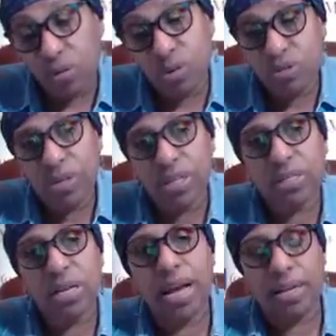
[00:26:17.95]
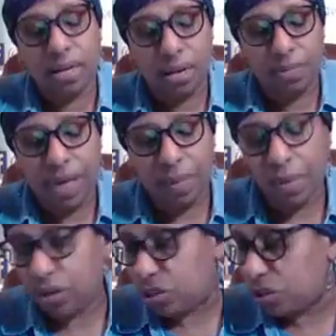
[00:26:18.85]
would really tighten it up that
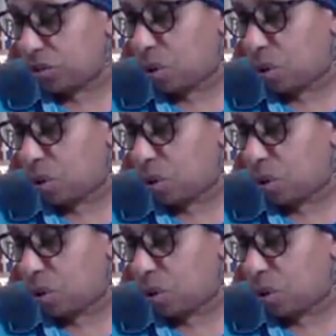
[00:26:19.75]
much.